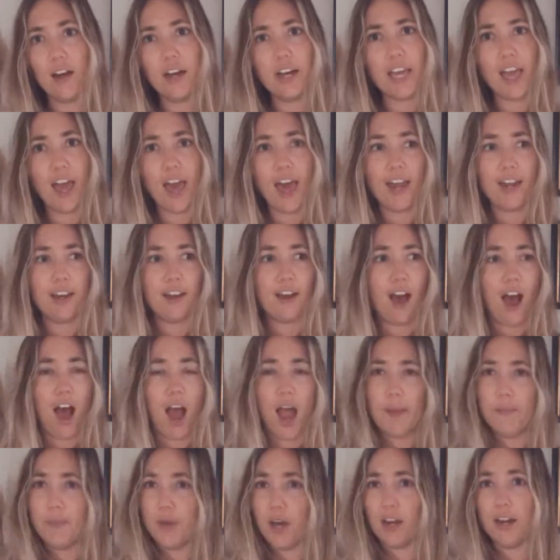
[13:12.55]
Again,
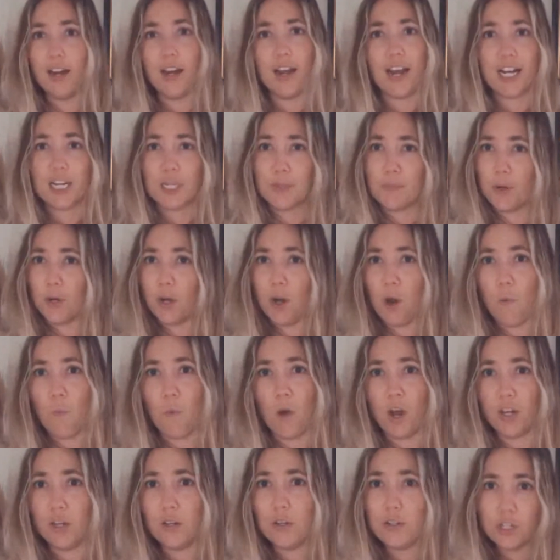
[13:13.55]
I'm not an expert on
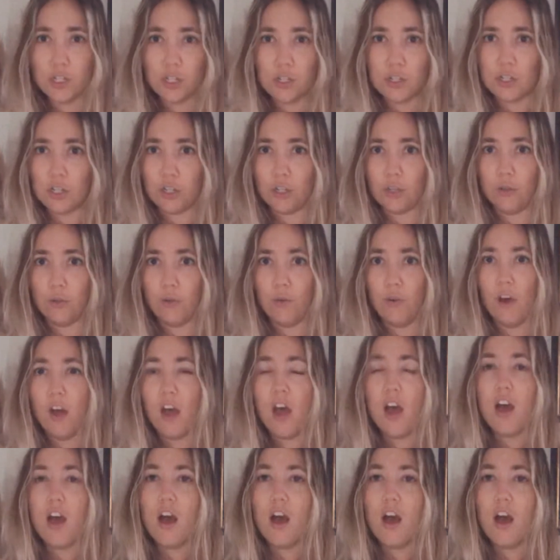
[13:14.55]
what you should do,